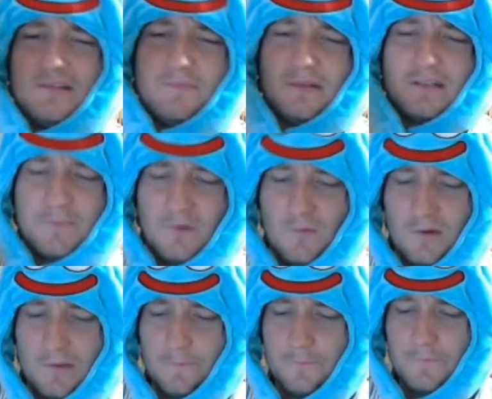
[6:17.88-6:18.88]
picked up the
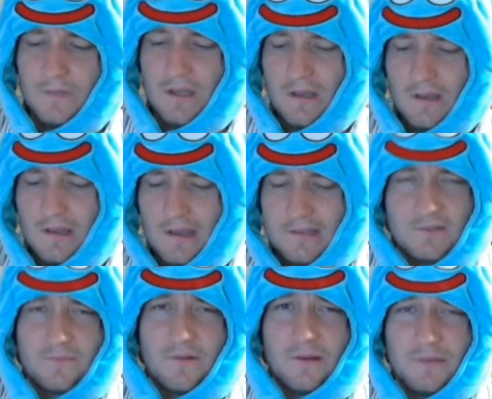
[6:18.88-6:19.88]
one. I
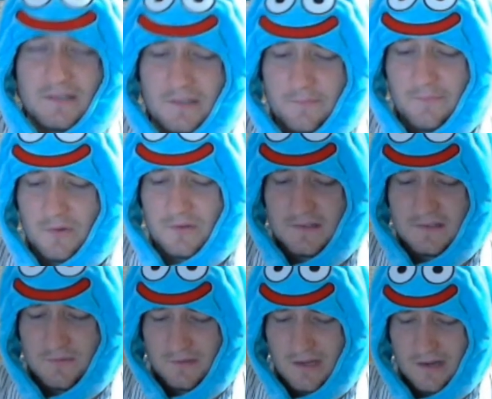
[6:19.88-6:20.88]
should probably picked up both because they
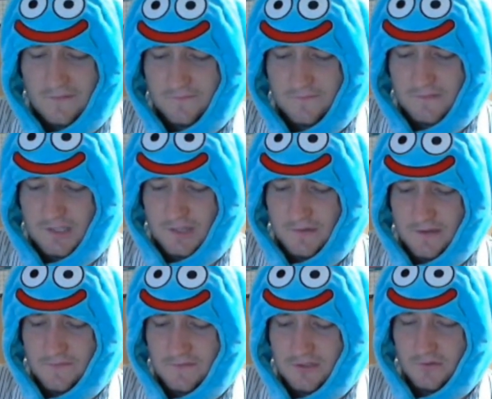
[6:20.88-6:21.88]
were kind of cheap
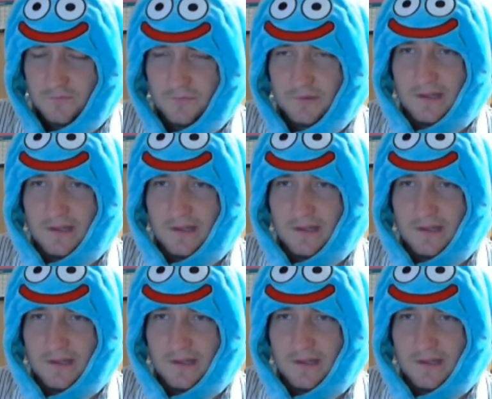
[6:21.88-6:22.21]
enough too. But